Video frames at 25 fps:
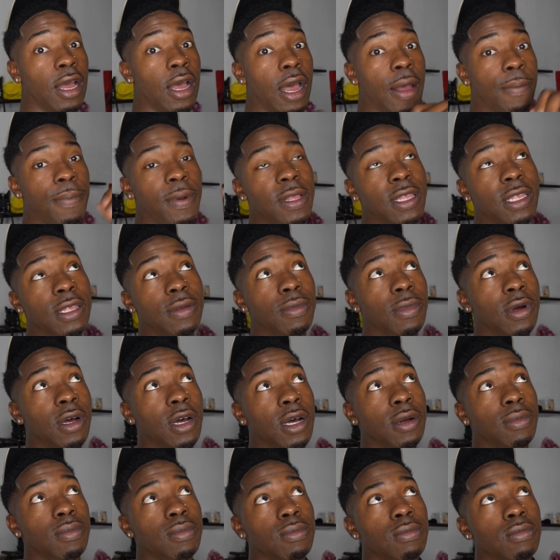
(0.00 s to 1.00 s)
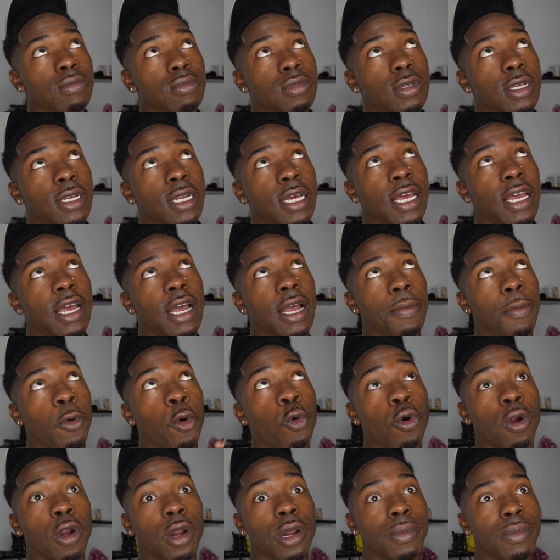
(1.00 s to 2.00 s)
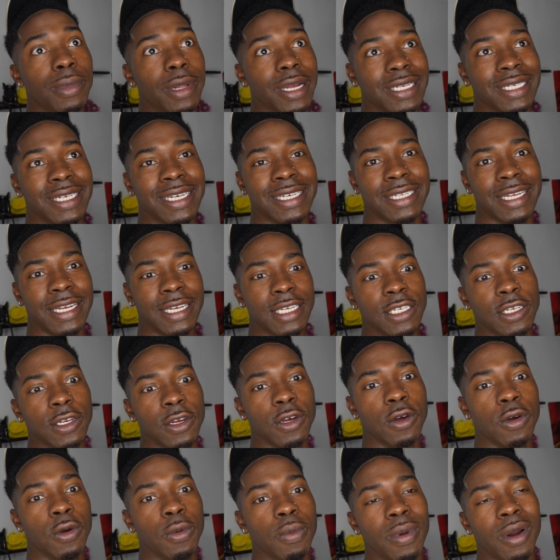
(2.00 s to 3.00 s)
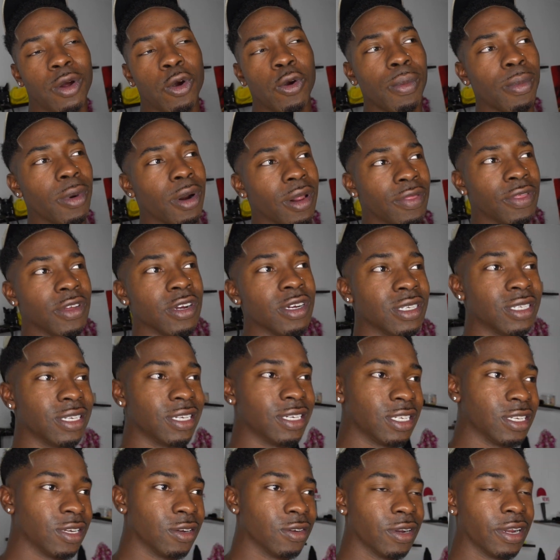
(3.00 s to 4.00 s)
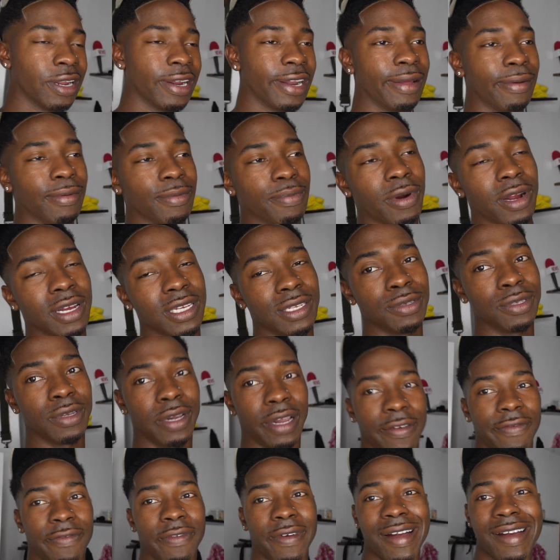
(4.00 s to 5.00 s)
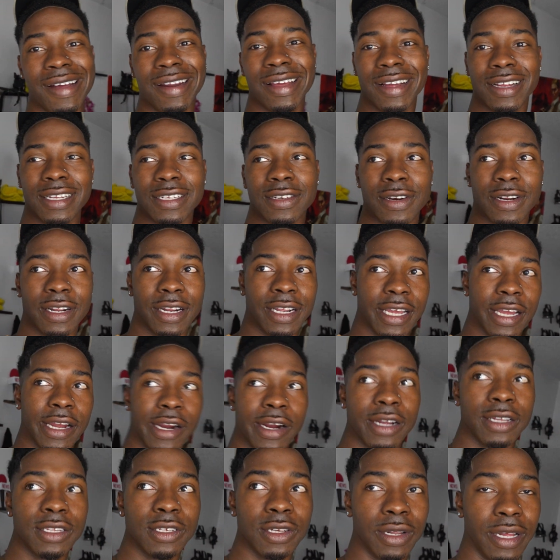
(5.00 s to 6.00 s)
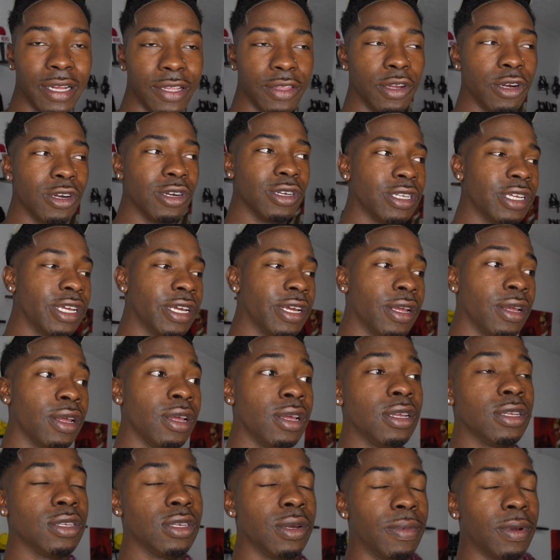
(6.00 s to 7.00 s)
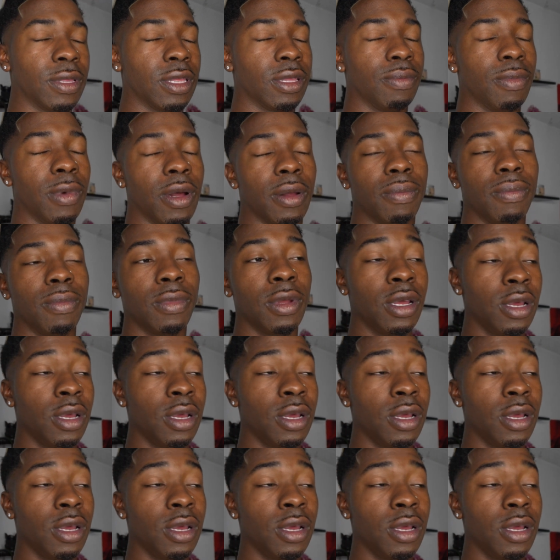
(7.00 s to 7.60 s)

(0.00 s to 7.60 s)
I picked them up today. I ordered them like 6 days ago, but I ordered them on Thursday, so they didn't process till like Friday, so they didn't get here until like Thursday. Picked them up,